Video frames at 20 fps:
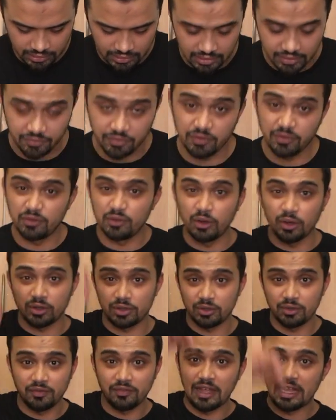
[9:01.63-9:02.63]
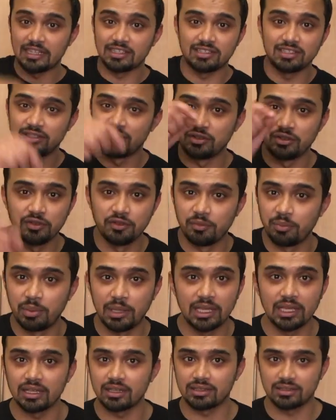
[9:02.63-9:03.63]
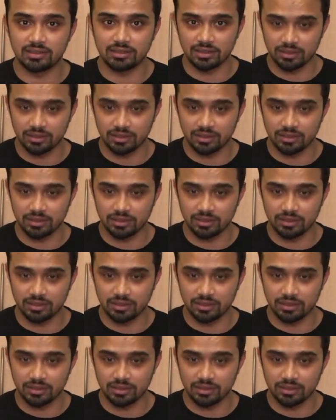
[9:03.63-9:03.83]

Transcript: If you've got the fancy toothpicks